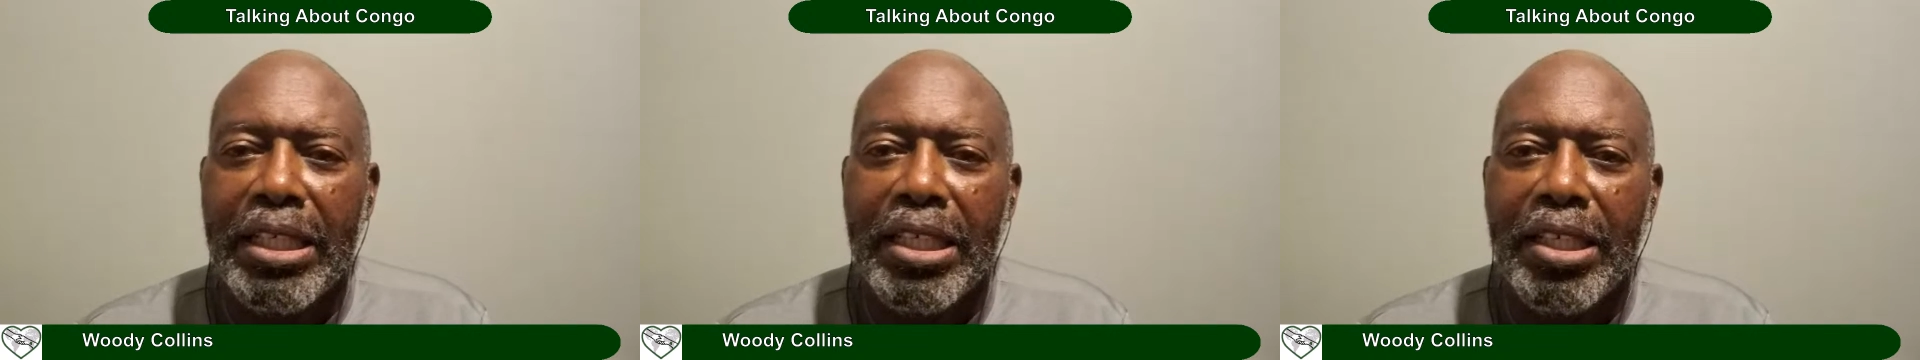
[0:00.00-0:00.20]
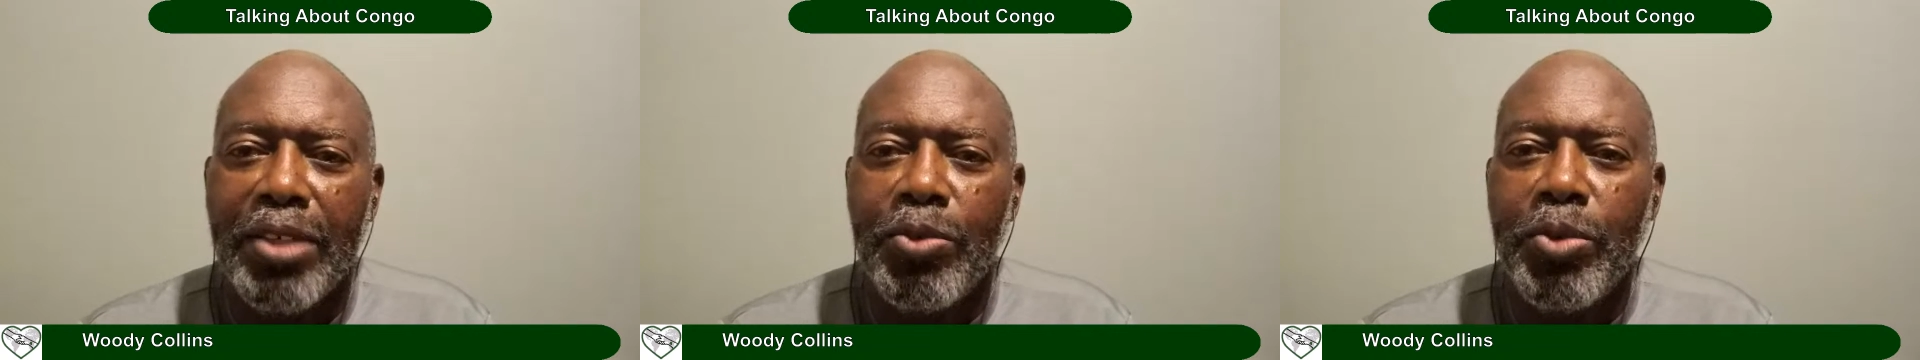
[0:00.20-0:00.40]

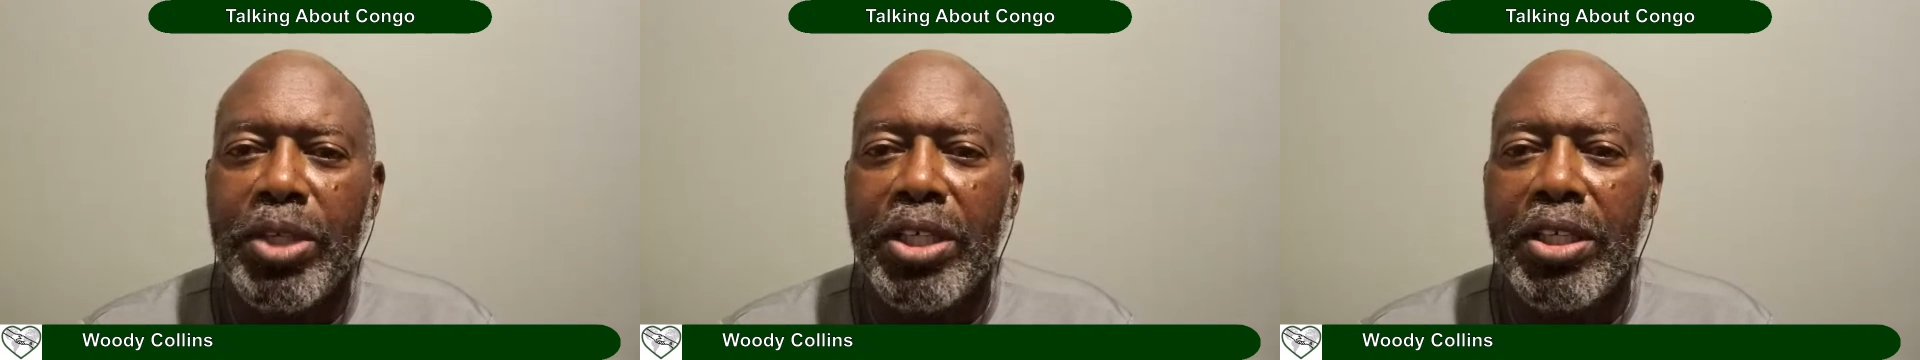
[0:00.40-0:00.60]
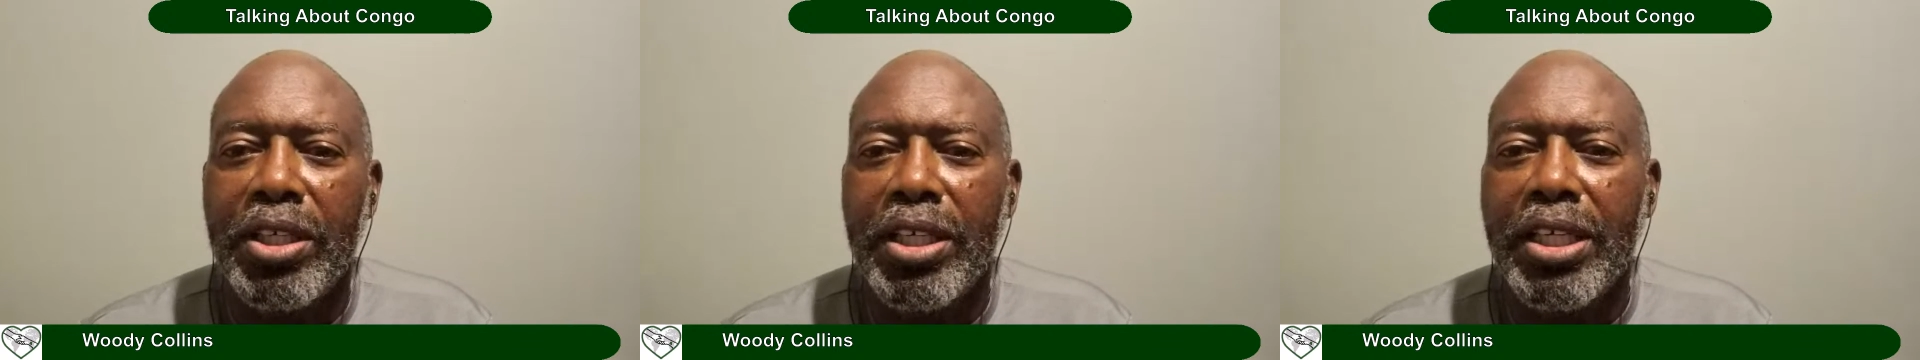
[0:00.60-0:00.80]
And we
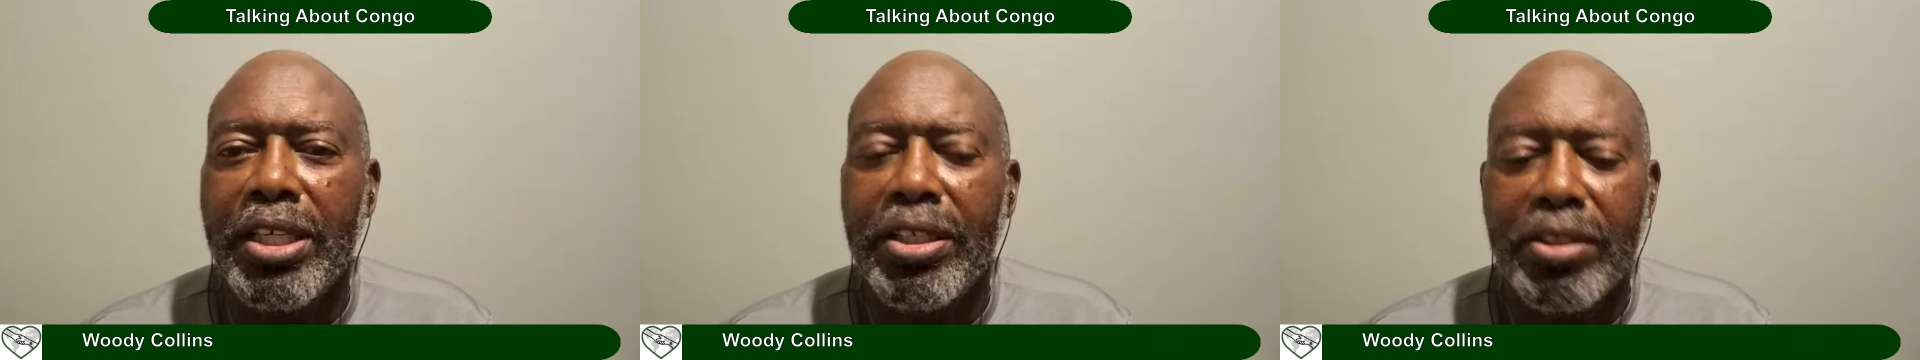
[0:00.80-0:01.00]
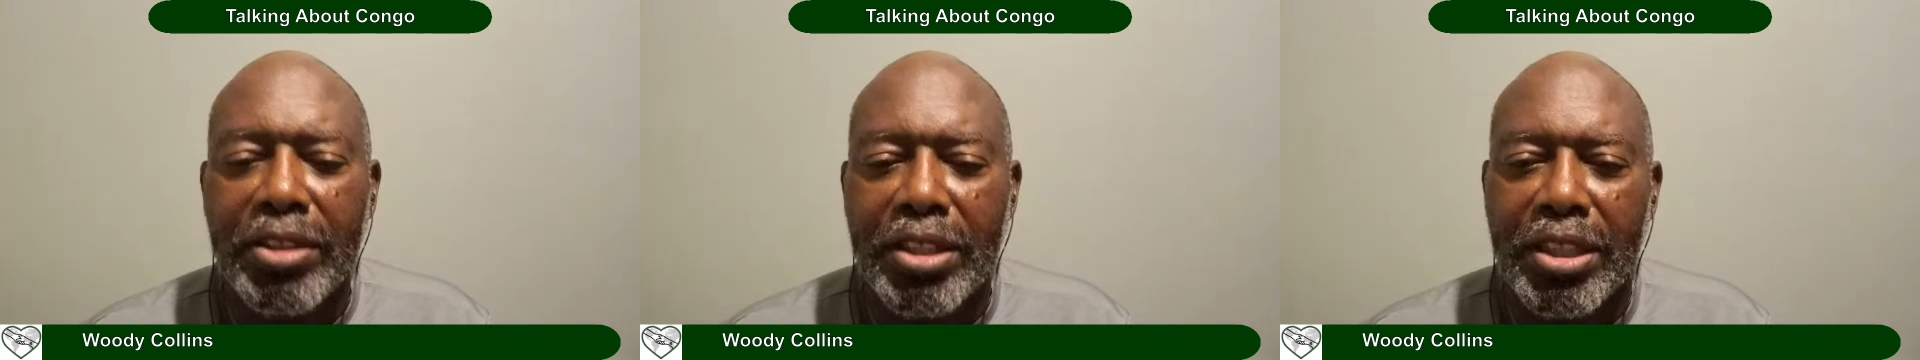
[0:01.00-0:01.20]
are
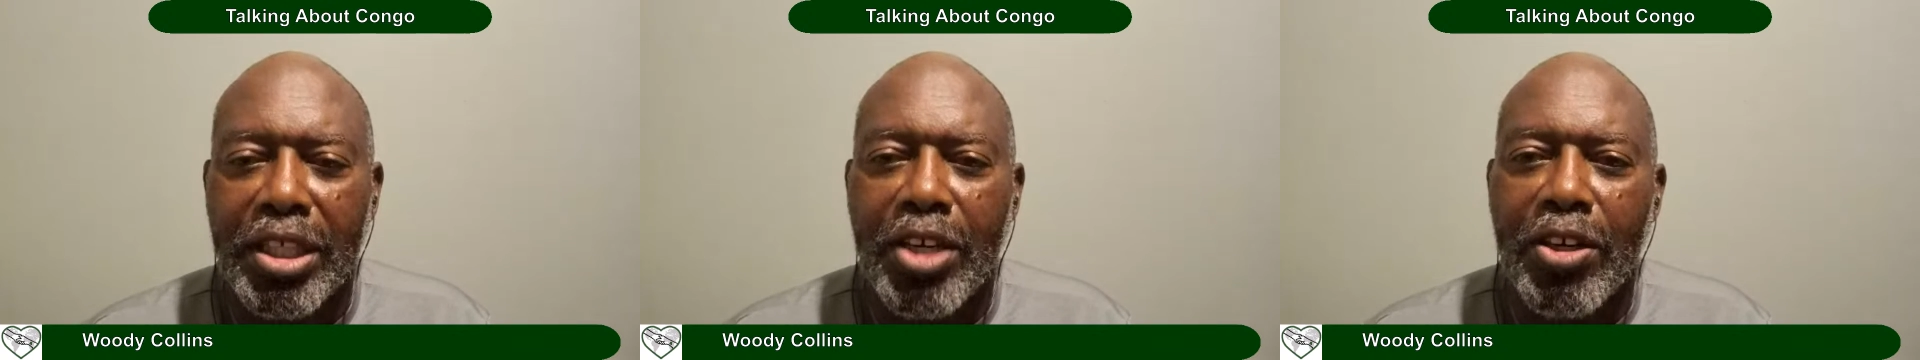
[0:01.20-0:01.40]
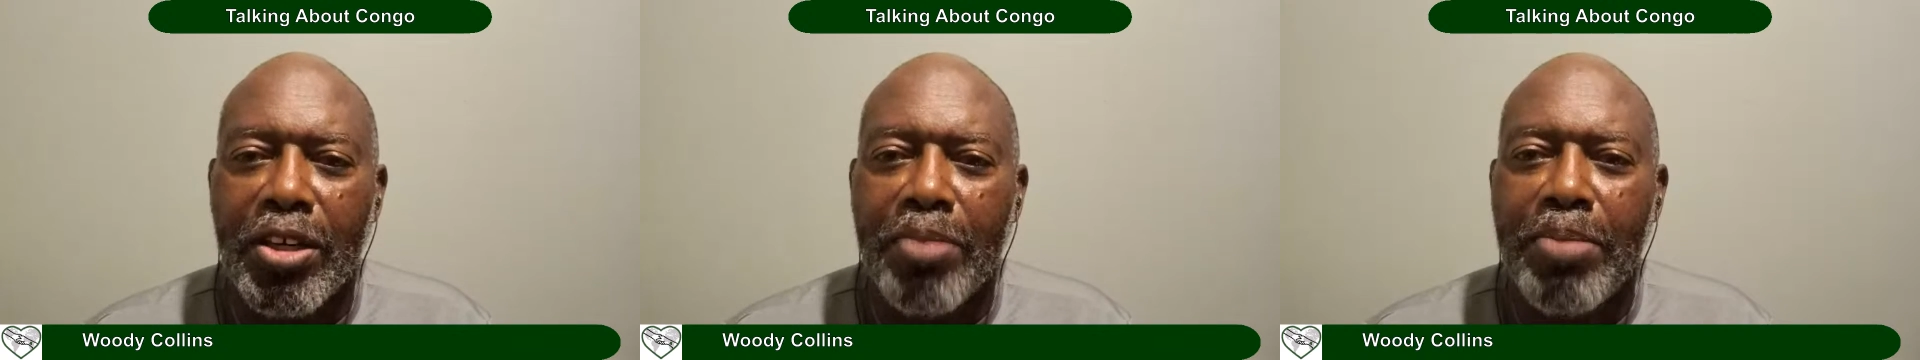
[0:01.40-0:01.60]
here to
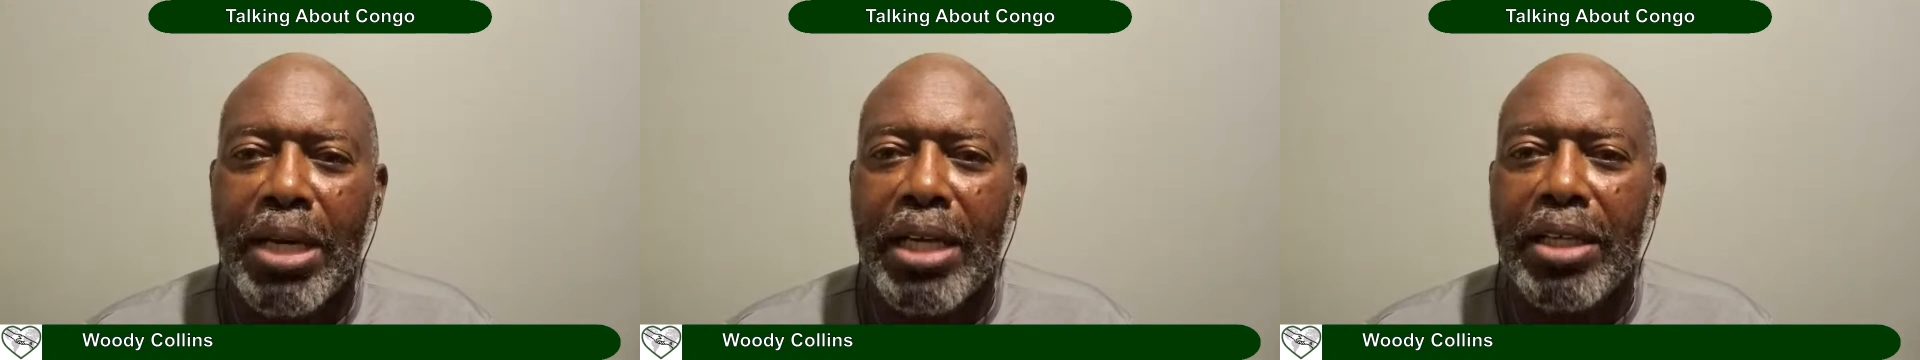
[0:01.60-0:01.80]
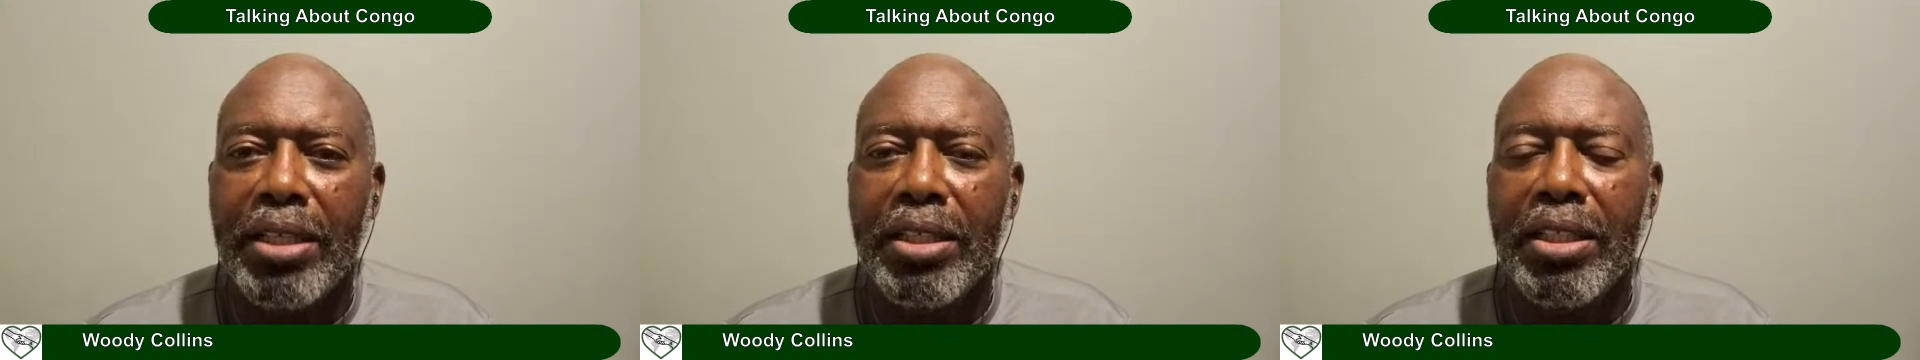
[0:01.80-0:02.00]
talk
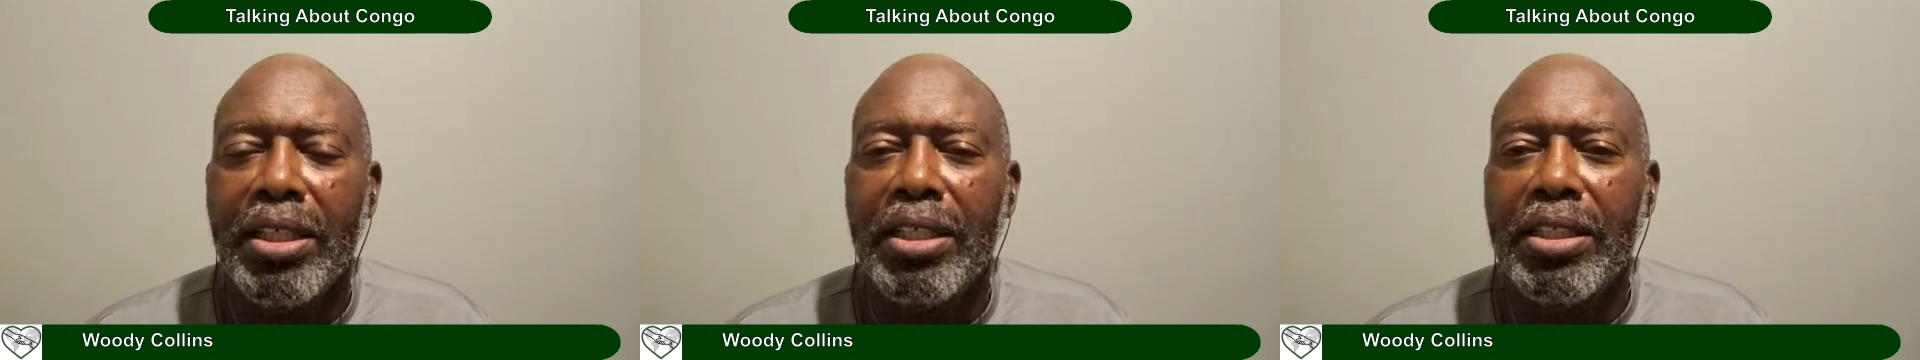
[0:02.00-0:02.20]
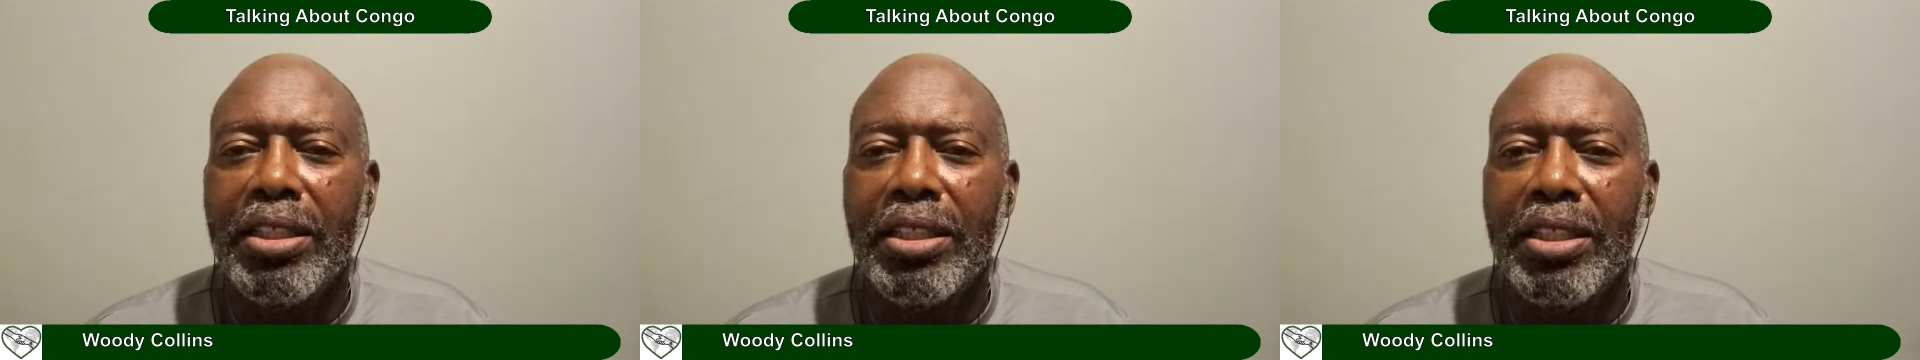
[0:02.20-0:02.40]
about
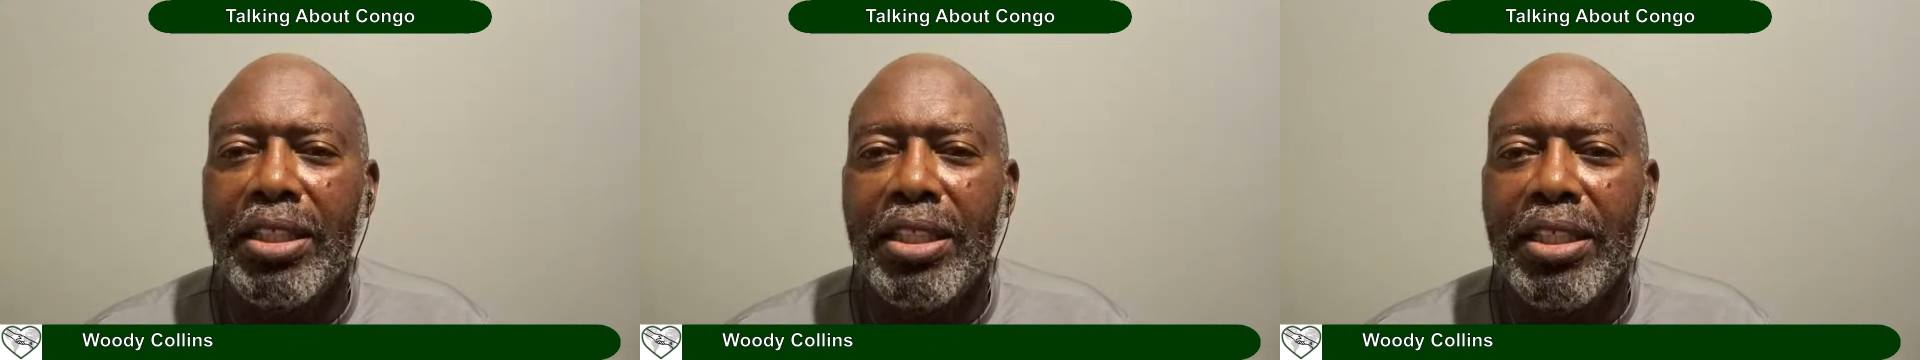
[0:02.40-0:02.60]
another